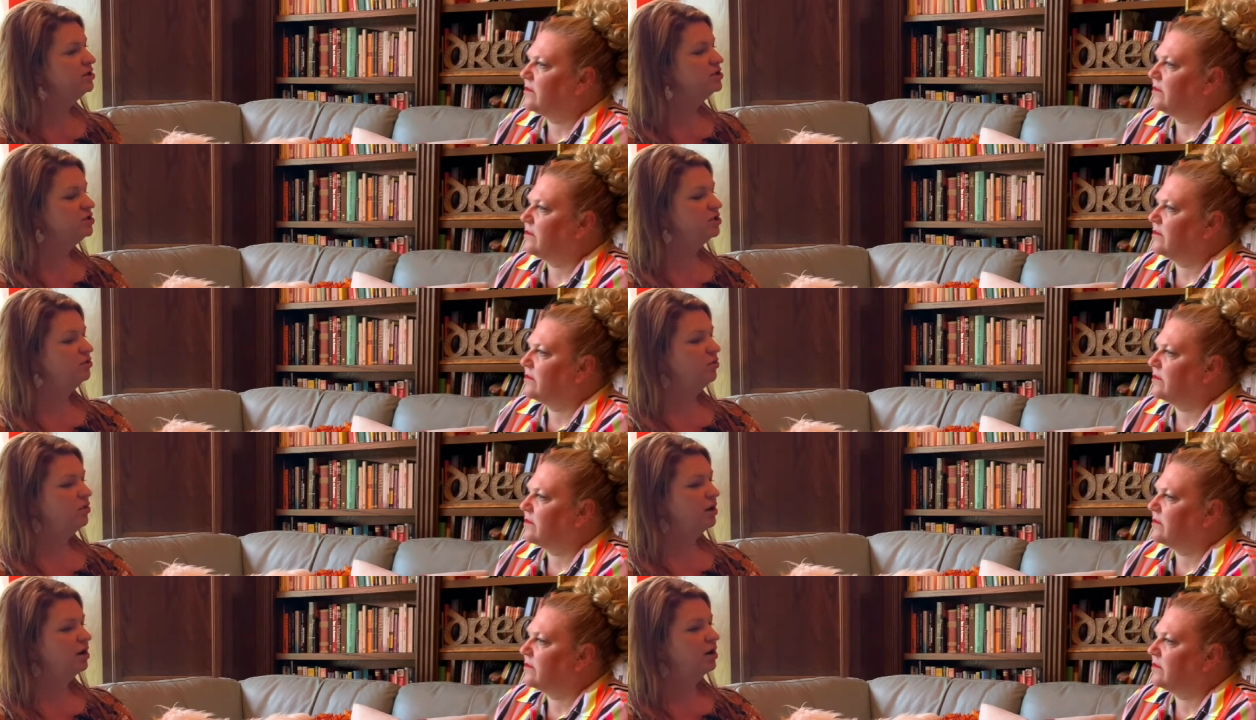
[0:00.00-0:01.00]
Speaker 1: Is it
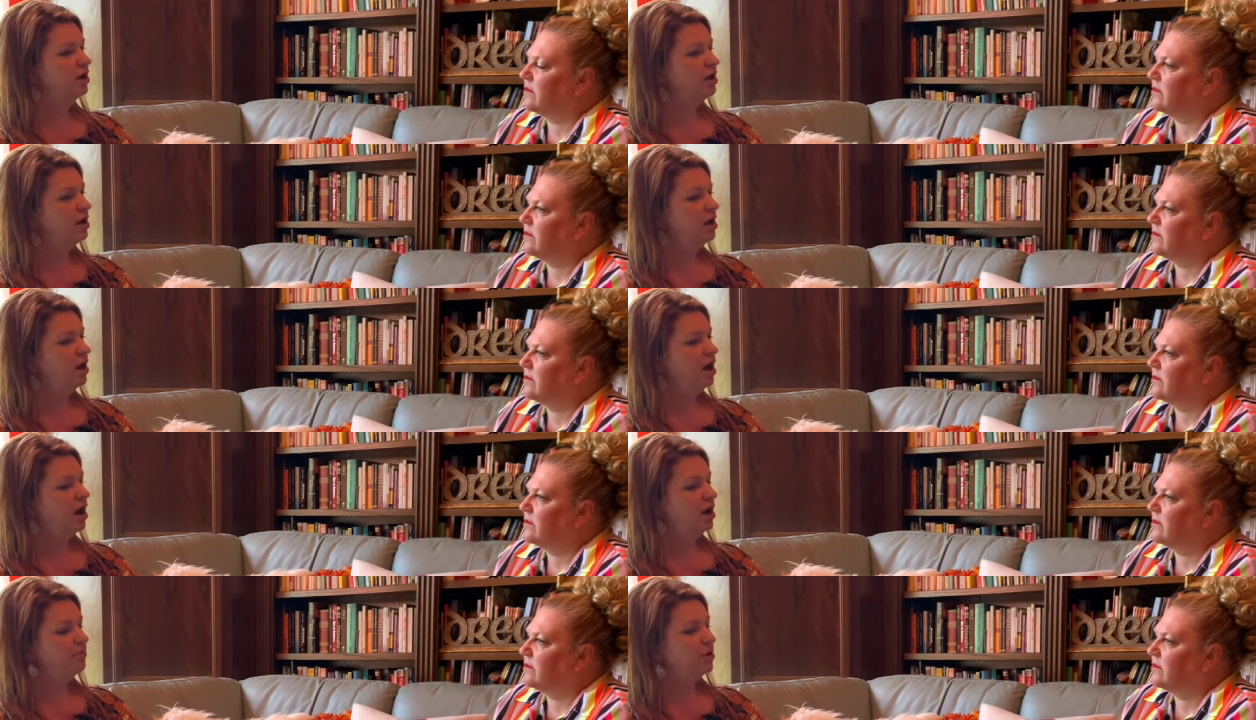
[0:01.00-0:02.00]
your
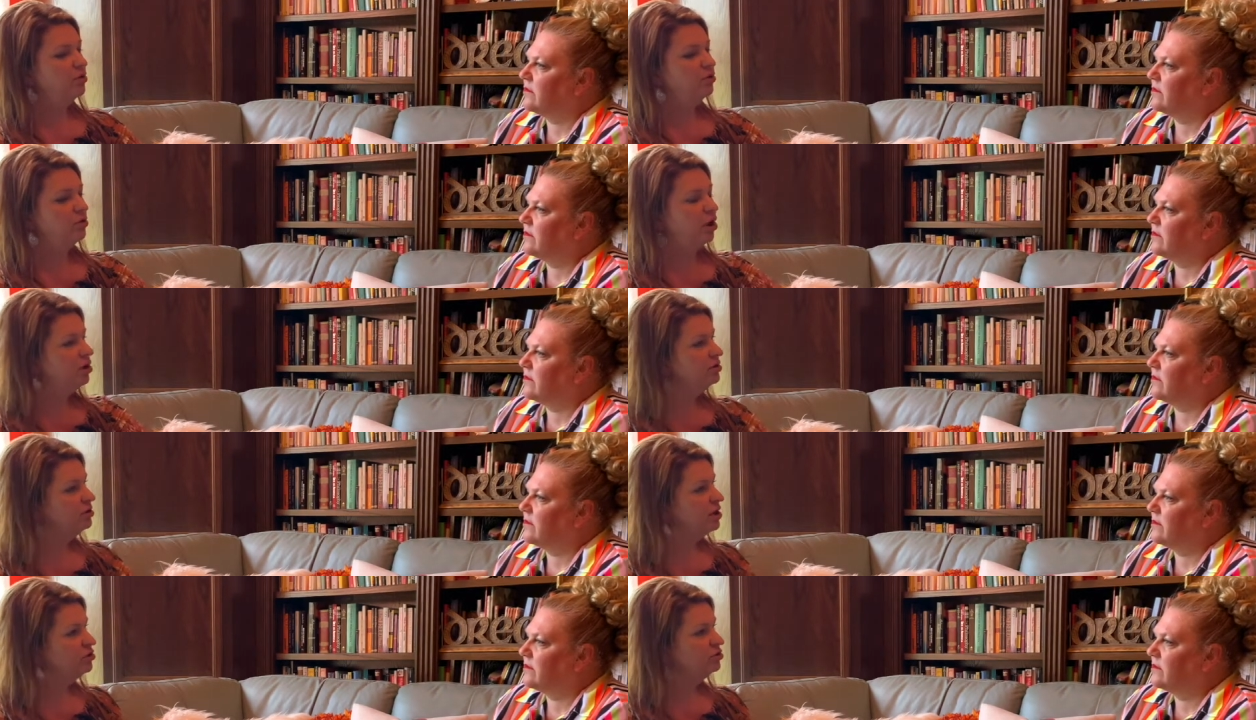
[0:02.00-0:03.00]
um, garden
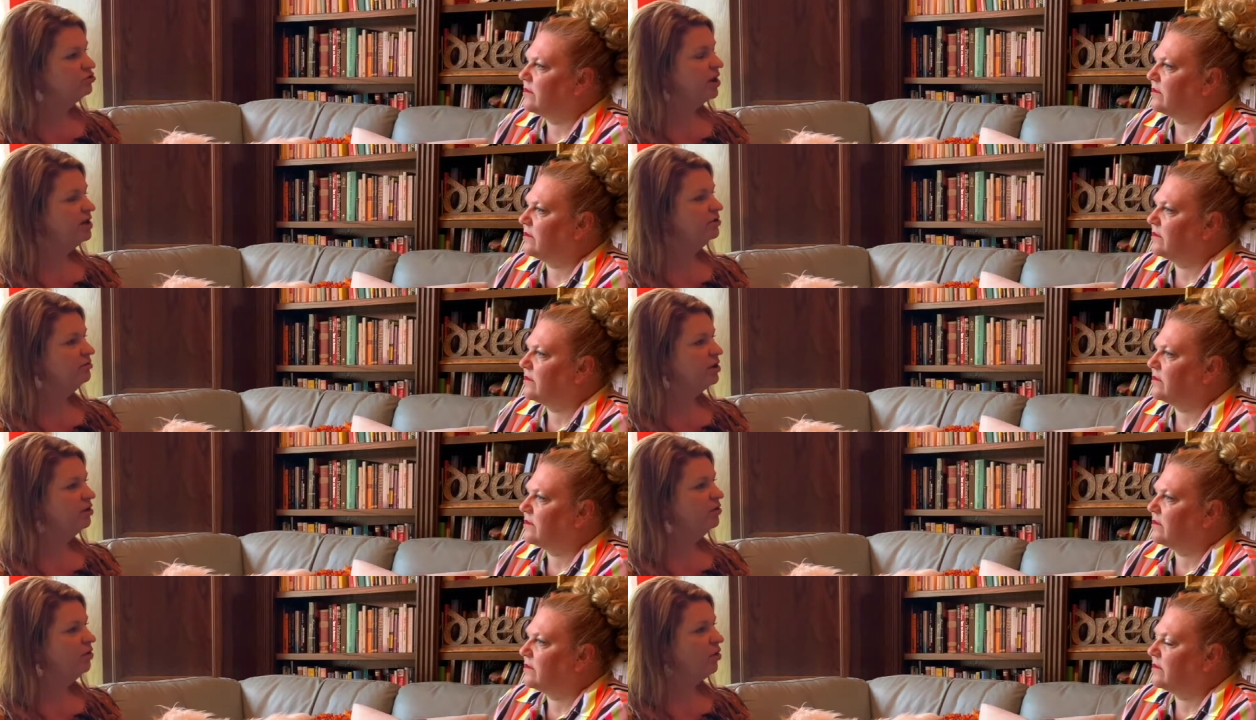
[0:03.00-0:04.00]
that you're trying to
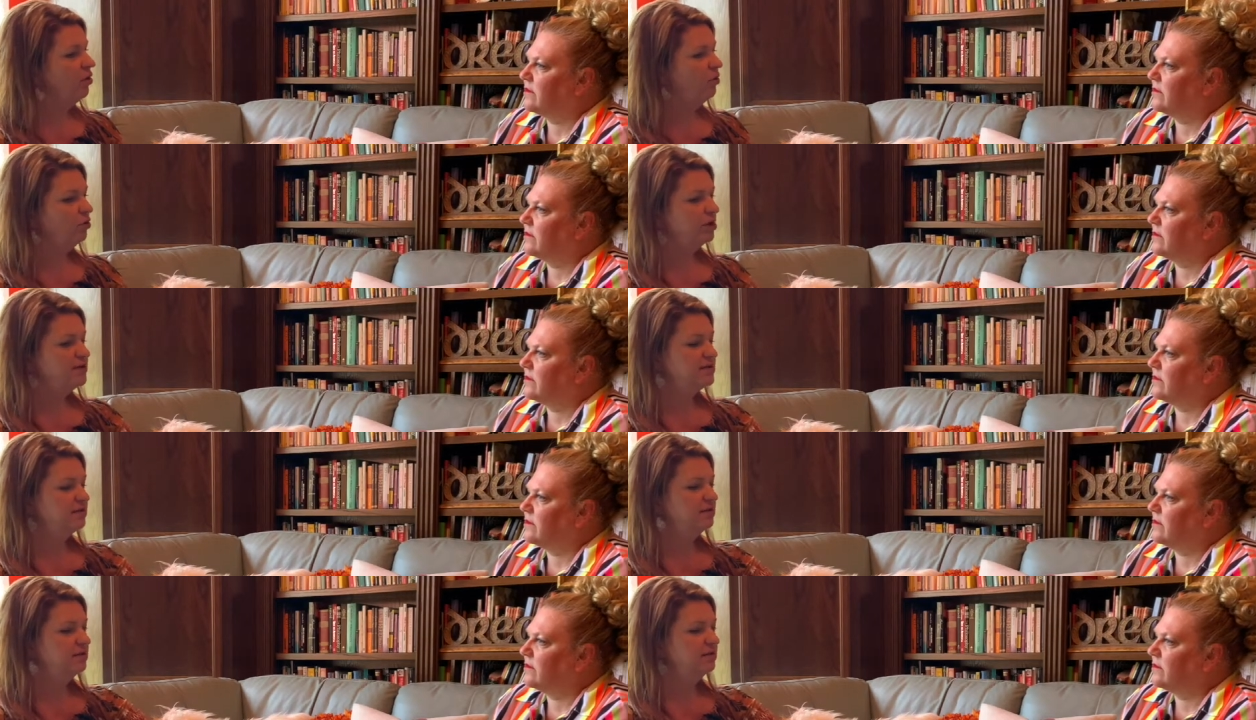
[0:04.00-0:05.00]
grow, or is
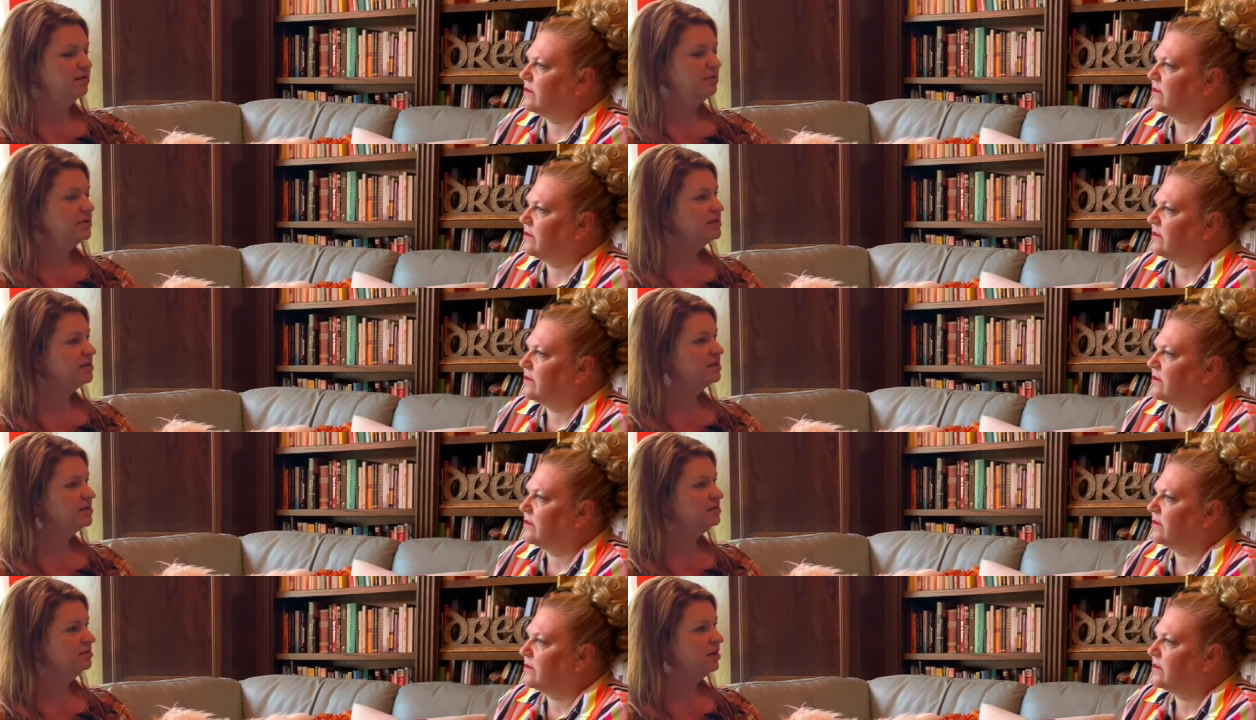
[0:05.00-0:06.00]
it the
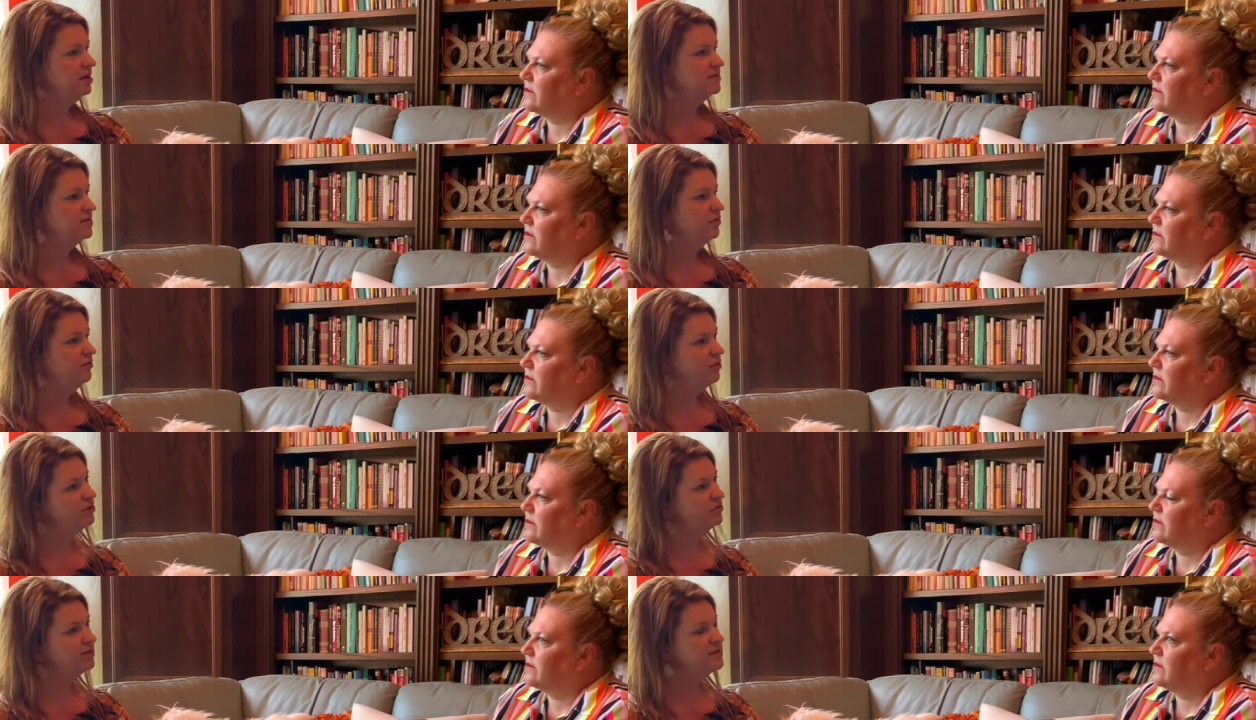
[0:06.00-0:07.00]
business and so
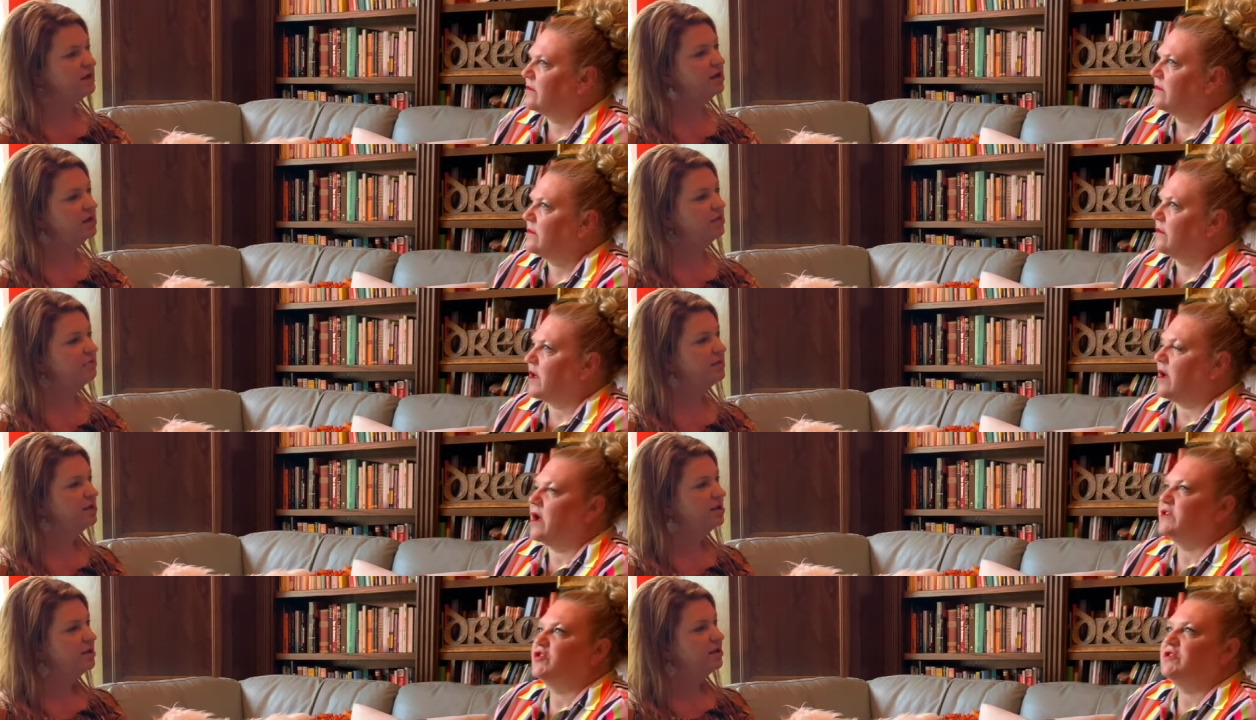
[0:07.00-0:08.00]
forth? Because I,
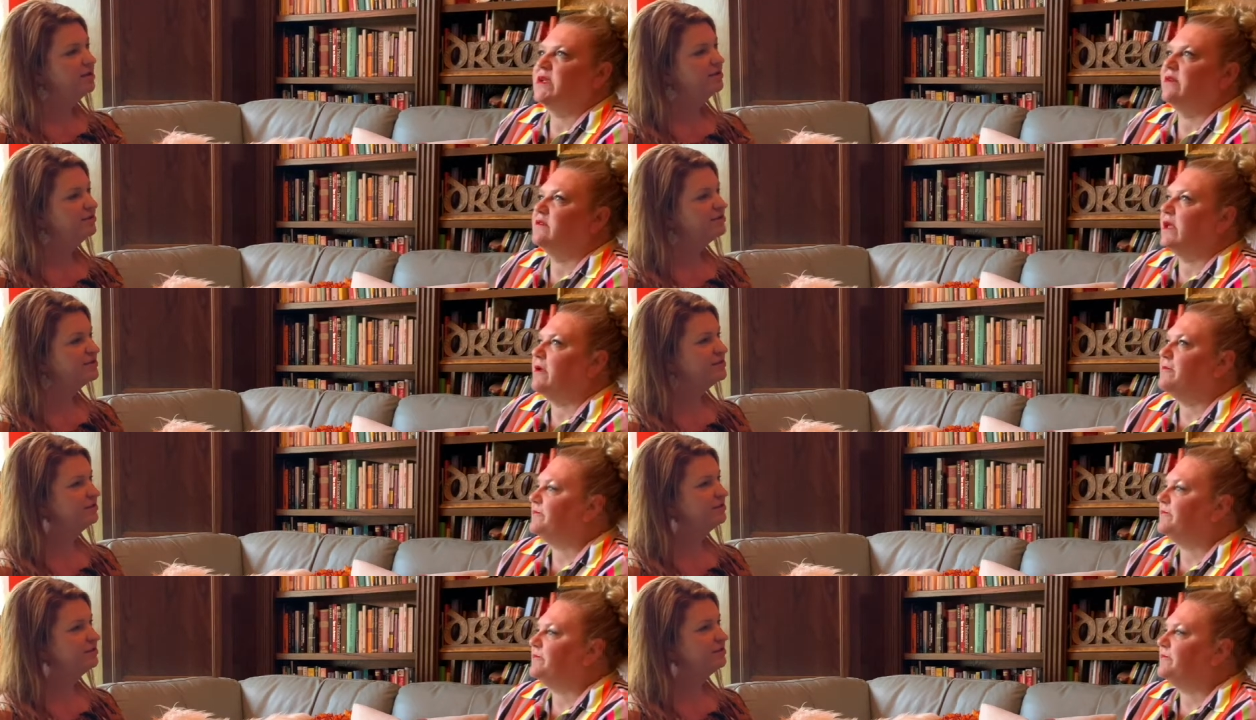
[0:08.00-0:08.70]
gosh, Stacy.